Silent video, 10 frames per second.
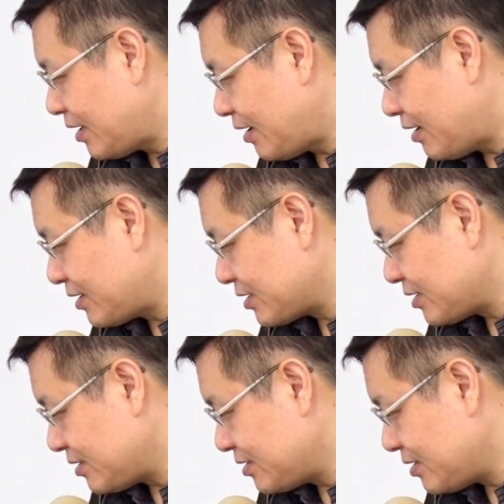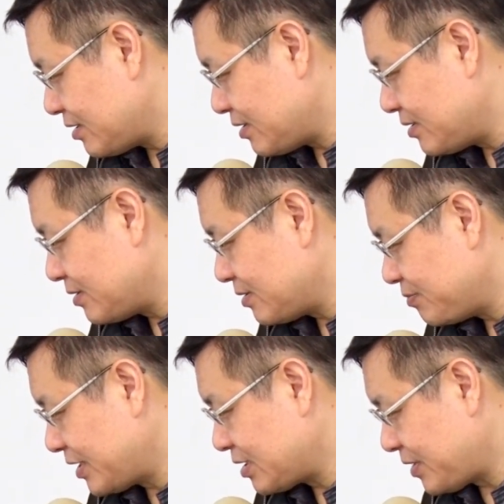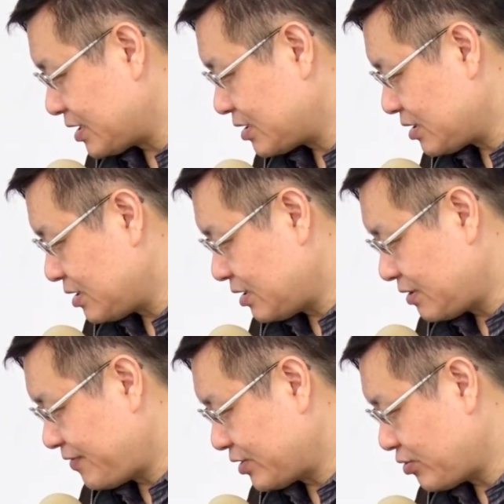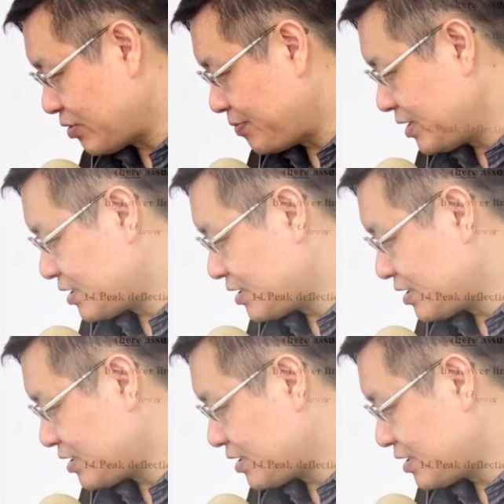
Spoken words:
the maximum diffraction will be